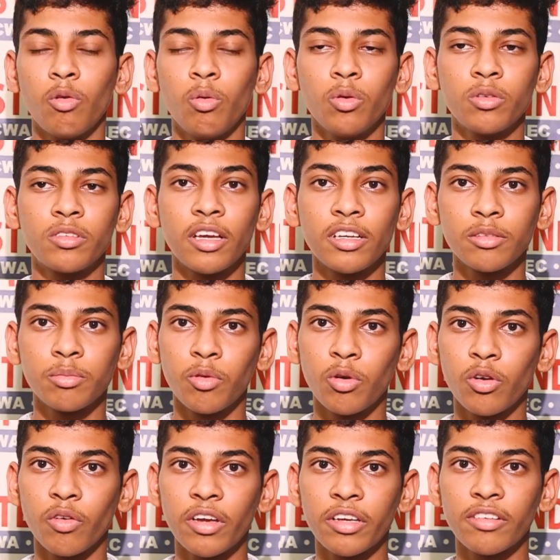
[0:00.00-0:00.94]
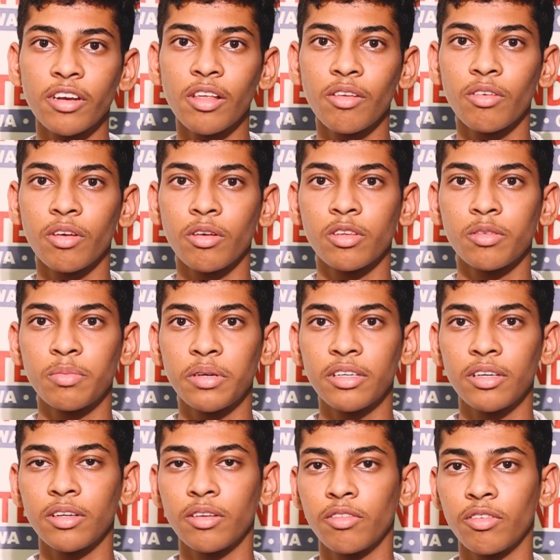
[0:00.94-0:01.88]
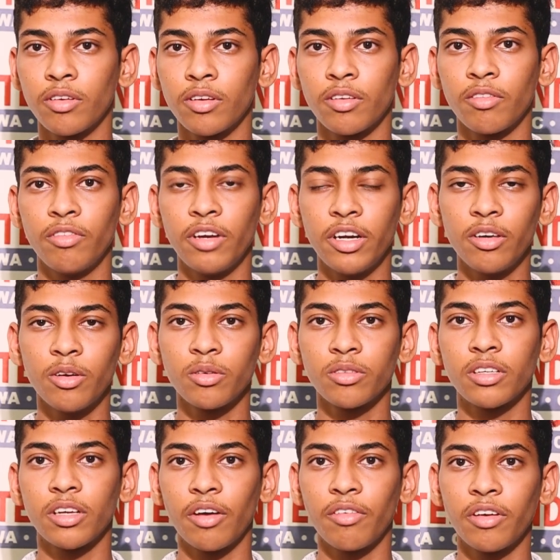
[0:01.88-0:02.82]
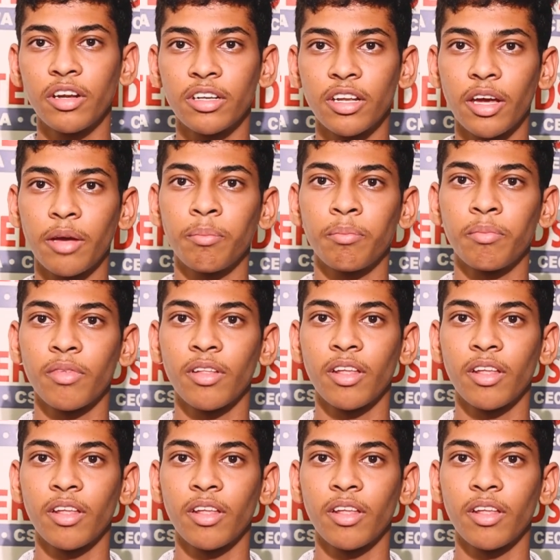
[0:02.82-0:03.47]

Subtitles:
who sends motivational videos every time.